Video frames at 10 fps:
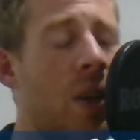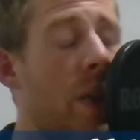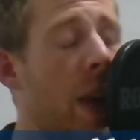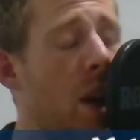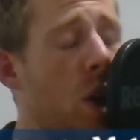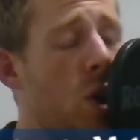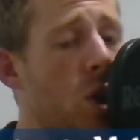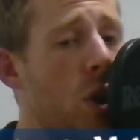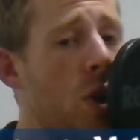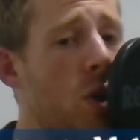Then you
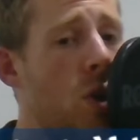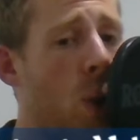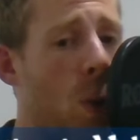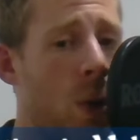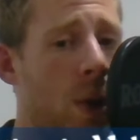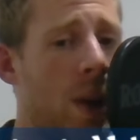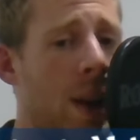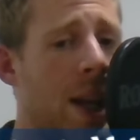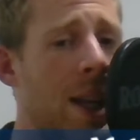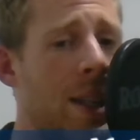shouldn't talk,
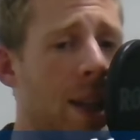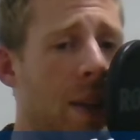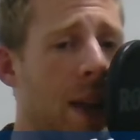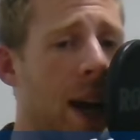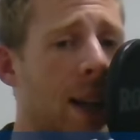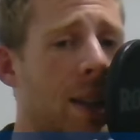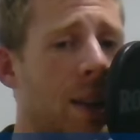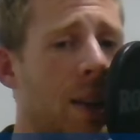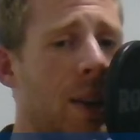said the Hatter.